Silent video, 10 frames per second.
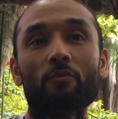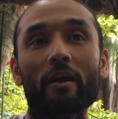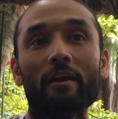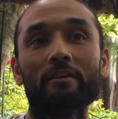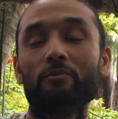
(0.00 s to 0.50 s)

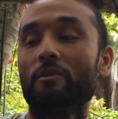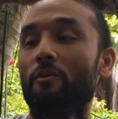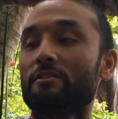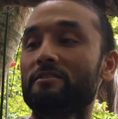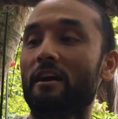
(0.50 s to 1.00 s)
where it will
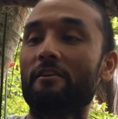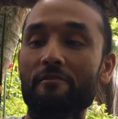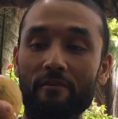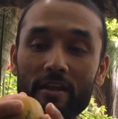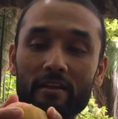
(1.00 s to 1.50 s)
not start
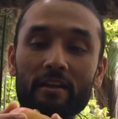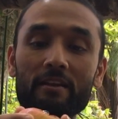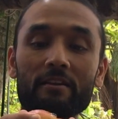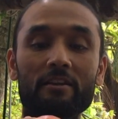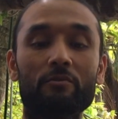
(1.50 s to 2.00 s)

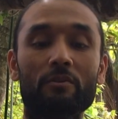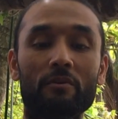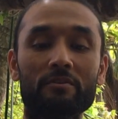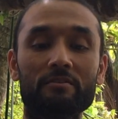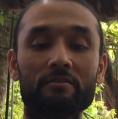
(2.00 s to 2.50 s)
wrinkling it will
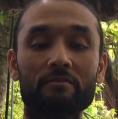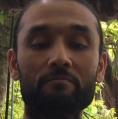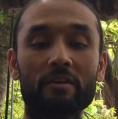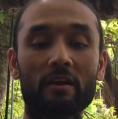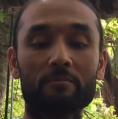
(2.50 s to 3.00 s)
not
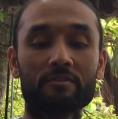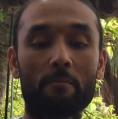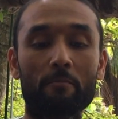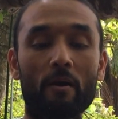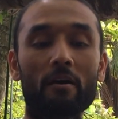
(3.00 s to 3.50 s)
become
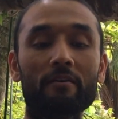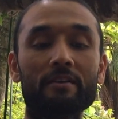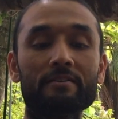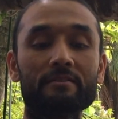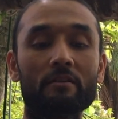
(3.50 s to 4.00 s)
subpar
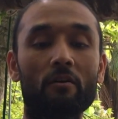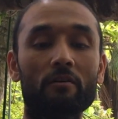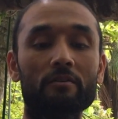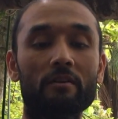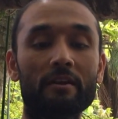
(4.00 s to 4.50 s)
in
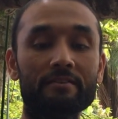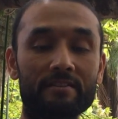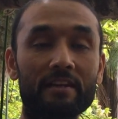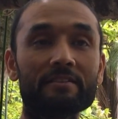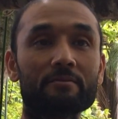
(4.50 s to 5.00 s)
on in
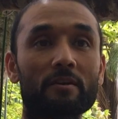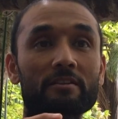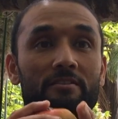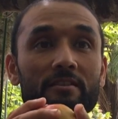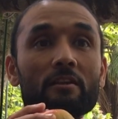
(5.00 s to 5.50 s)
taste
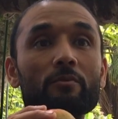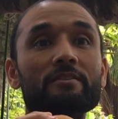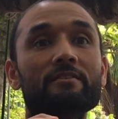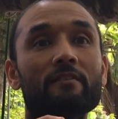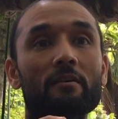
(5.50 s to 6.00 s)
but still
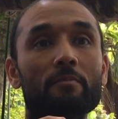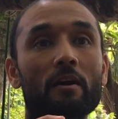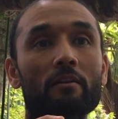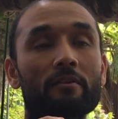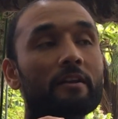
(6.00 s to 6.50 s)
will develop
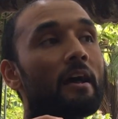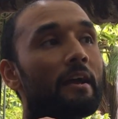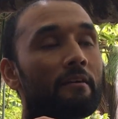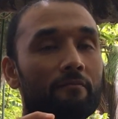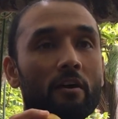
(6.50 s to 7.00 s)
color and I
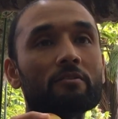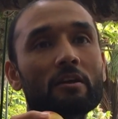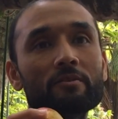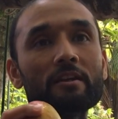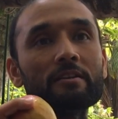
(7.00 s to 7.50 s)
have found
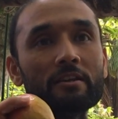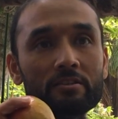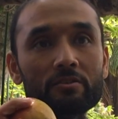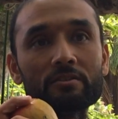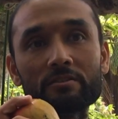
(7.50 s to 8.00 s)
out that they
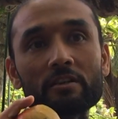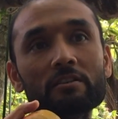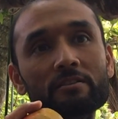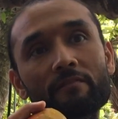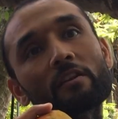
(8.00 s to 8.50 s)
do
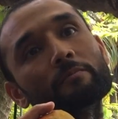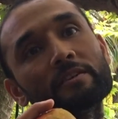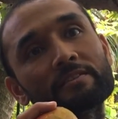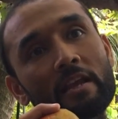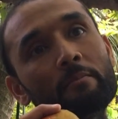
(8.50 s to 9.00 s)
still develop
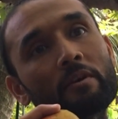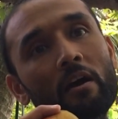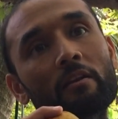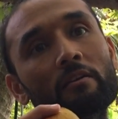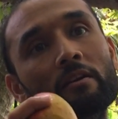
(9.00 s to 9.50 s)
the same
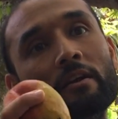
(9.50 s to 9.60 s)
color